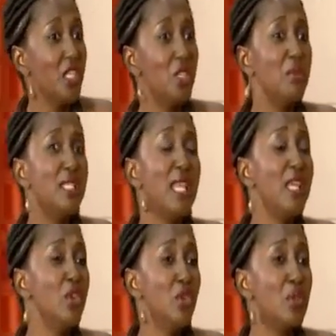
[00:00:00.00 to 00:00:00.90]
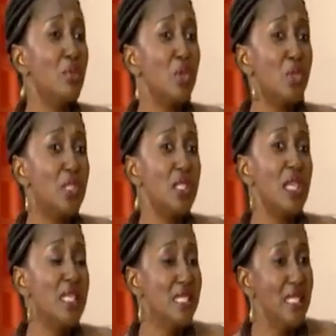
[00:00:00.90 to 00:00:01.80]
She'll be telling you the most
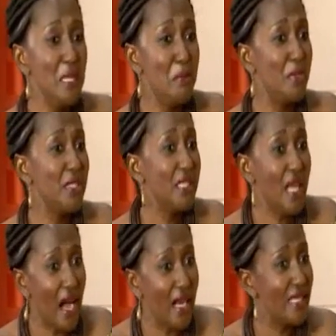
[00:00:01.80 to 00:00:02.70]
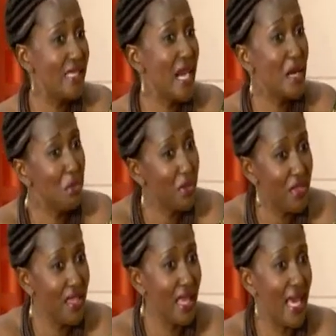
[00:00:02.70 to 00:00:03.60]
deep, dark, terrible
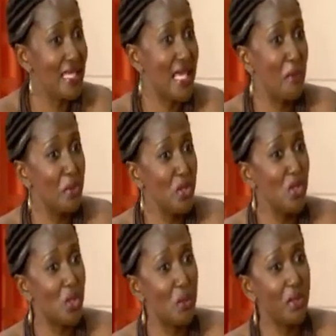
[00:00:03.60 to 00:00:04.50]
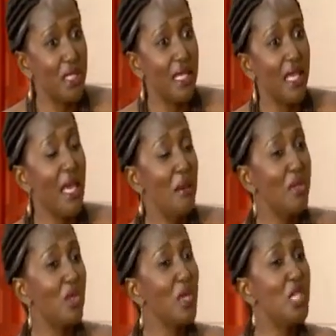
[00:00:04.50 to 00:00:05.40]
thing that has happened to somebody,
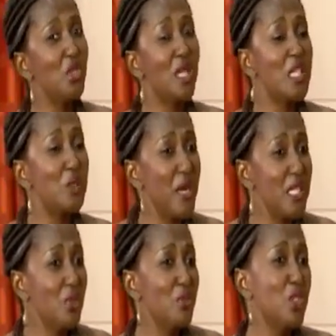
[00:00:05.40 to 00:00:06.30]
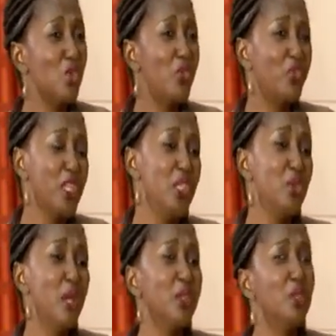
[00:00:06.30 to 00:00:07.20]
but the way she'll express it will be so funny.